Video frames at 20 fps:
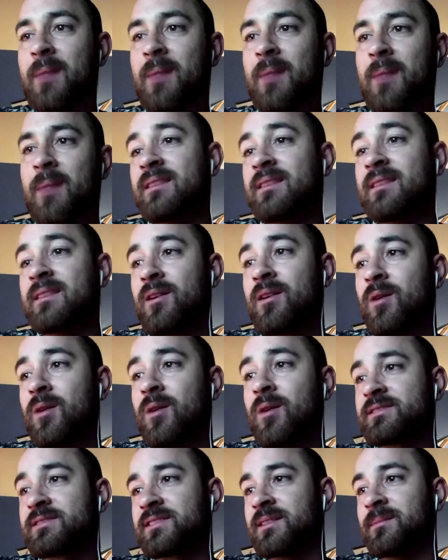I mean,
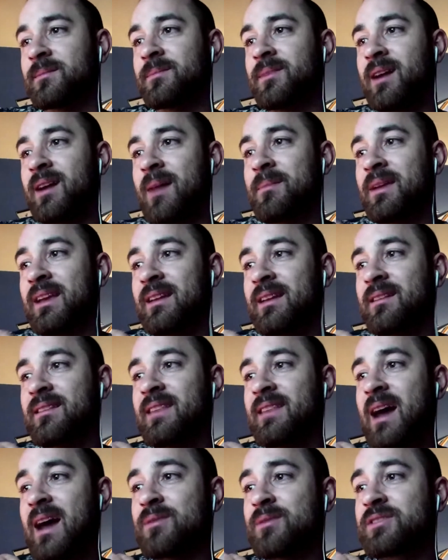they're awesome. I
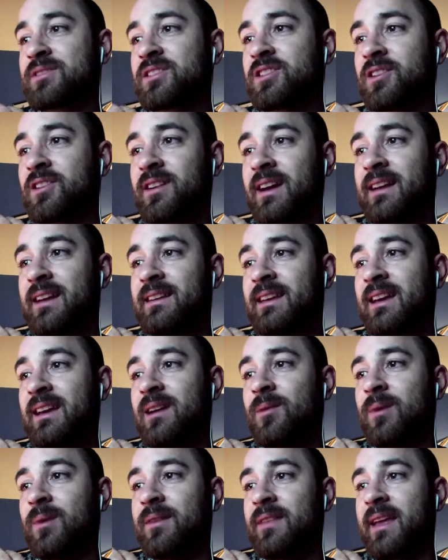mean, that was a
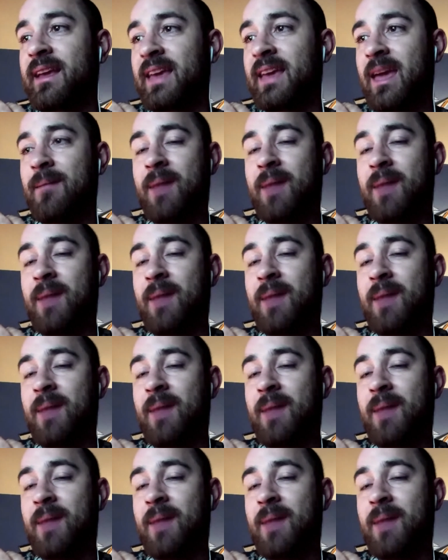good idea